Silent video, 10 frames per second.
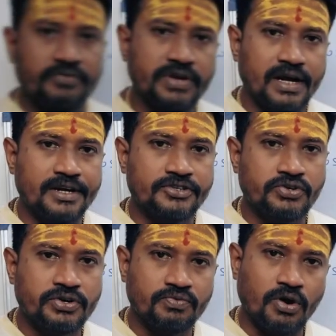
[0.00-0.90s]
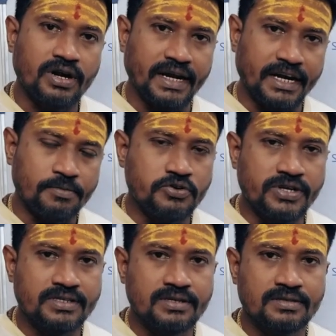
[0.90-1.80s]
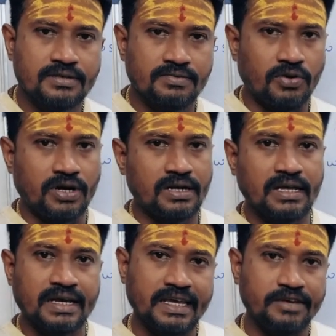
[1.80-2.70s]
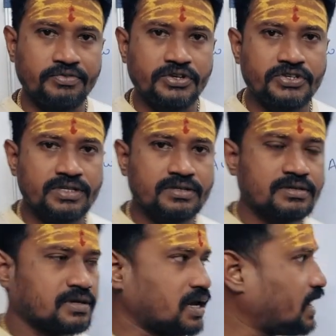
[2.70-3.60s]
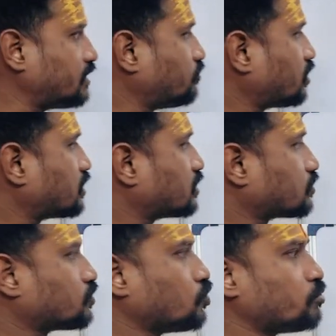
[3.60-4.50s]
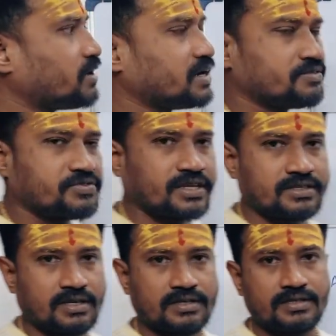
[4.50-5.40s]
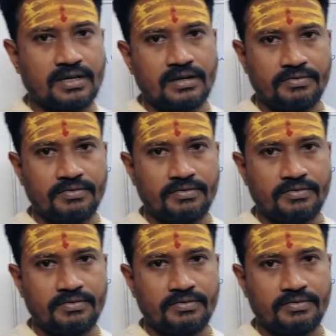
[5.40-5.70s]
we understood what AWS is, what are the key features, and what are the global infrastructure